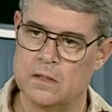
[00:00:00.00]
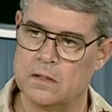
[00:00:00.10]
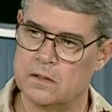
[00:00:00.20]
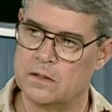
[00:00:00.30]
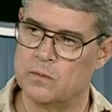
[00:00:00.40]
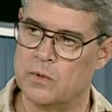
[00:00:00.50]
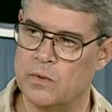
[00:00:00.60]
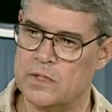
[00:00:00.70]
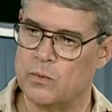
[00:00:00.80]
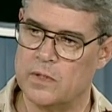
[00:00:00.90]
uh, that we'll,
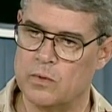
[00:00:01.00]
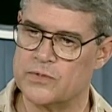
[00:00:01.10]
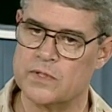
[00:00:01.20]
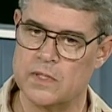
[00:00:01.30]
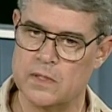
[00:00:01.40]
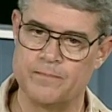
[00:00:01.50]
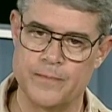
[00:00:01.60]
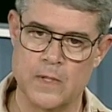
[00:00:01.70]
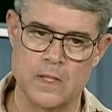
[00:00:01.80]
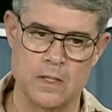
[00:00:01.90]
we, we will see
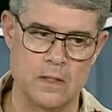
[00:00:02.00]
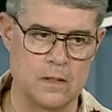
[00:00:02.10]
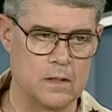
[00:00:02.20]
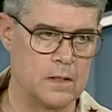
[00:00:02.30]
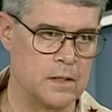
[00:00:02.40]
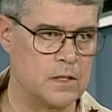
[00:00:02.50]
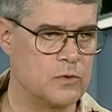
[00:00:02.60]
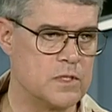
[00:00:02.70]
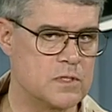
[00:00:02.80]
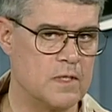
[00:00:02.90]
a, uh, an
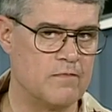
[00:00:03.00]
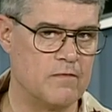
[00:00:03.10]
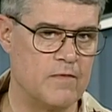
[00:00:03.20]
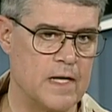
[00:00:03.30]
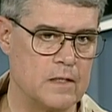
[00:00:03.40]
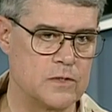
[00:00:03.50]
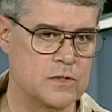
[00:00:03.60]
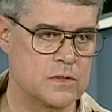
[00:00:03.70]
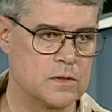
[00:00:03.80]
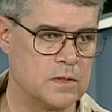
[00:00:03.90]
increased level of
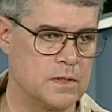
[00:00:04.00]
violence